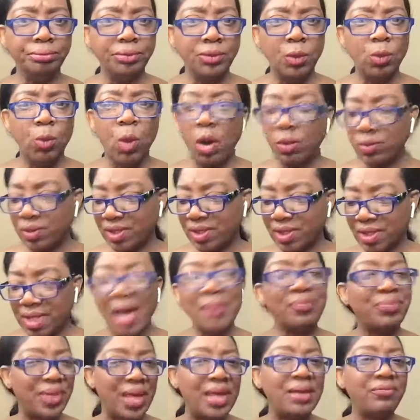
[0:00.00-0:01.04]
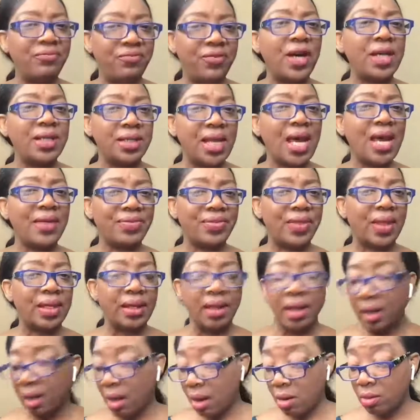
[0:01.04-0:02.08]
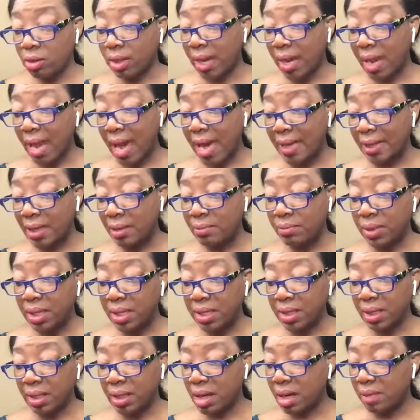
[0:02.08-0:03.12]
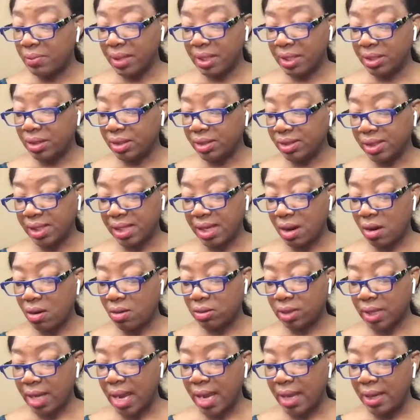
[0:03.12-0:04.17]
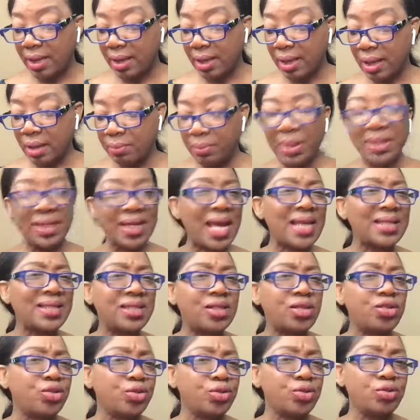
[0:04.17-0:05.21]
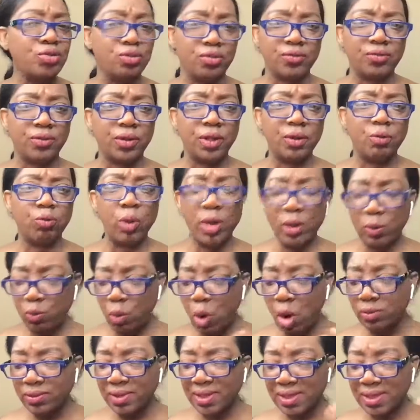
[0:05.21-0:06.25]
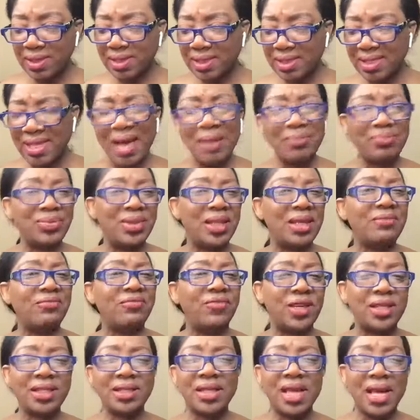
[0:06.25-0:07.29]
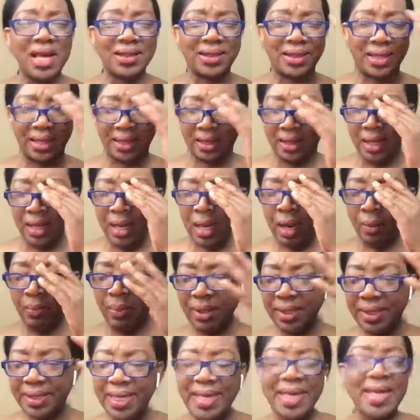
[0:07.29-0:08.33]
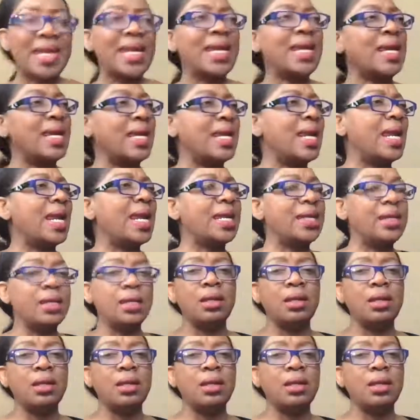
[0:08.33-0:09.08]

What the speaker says: want something for nothing? Okay, I didn't mean to come and to say all that, but that's the truth. We want something for nothing, but then